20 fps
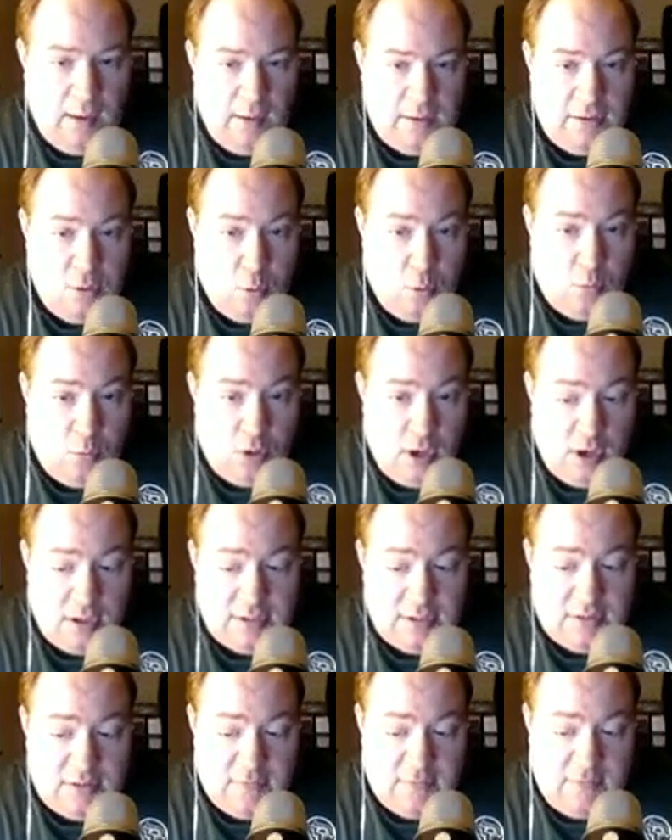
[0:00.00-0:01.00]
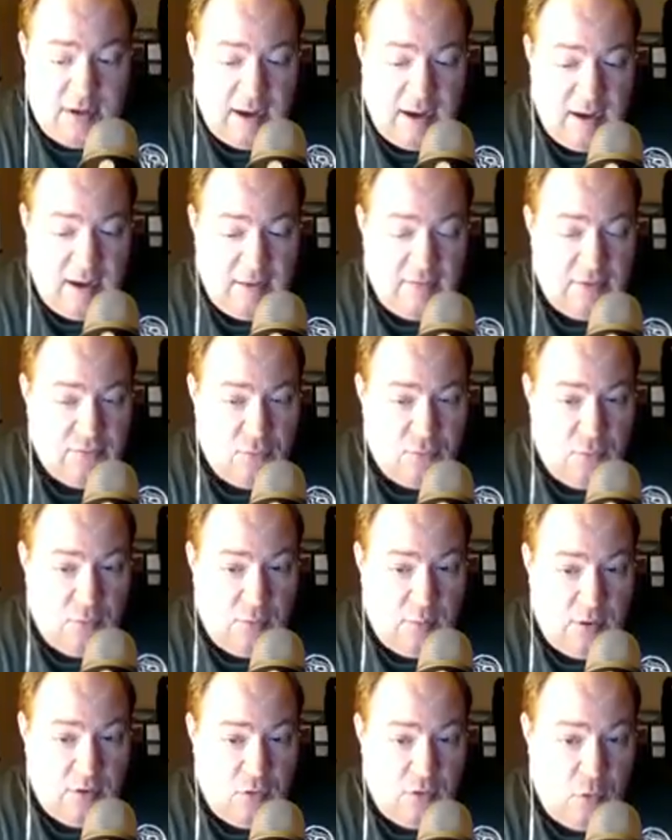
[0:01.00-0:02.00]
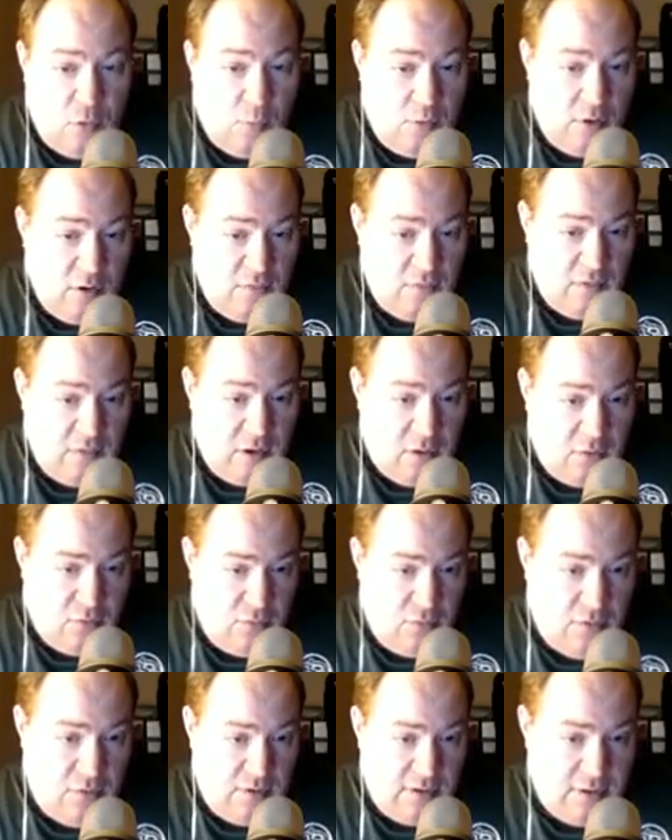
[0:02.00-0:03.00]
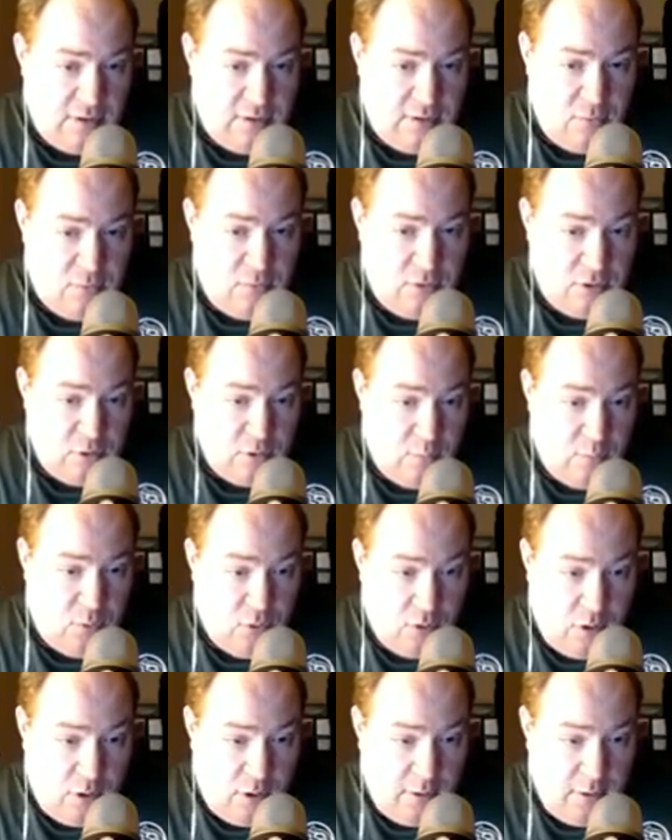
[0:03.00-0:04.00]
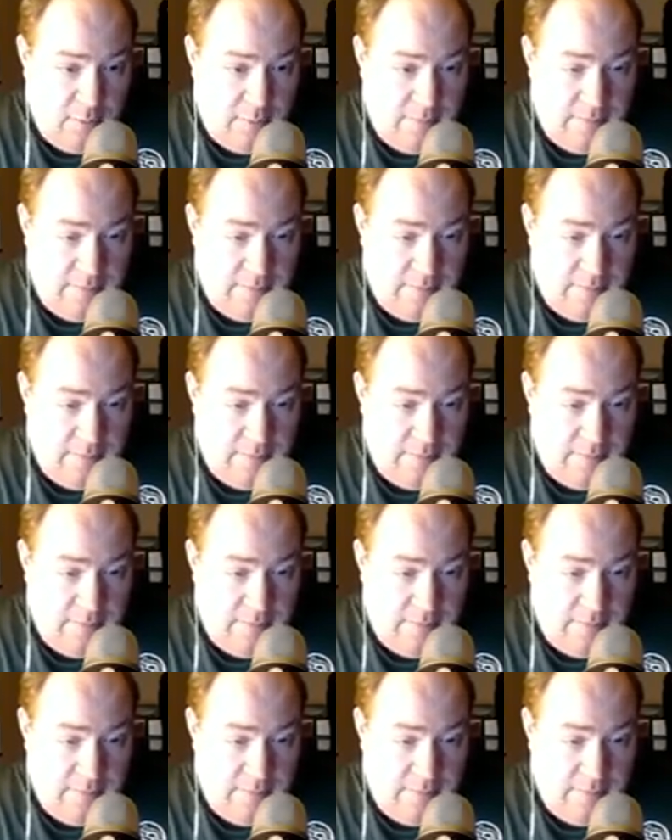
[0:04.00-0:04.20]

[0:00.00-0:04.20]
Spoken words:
Its normal cost of 5 is going to be super difficult with a support card.